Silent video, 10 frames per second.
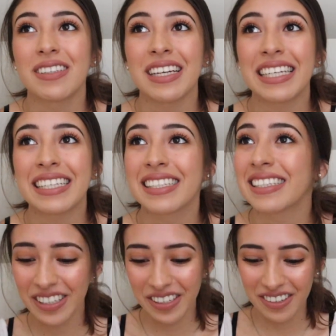Like
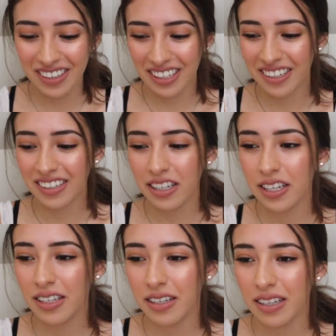you're
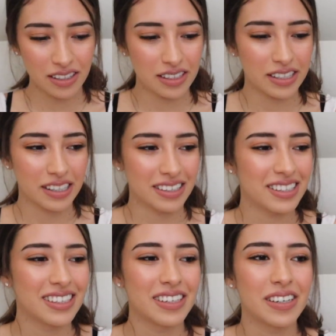literally like,
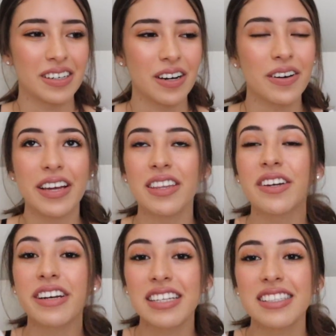okay, the
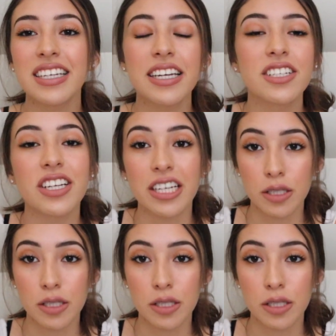green stage, like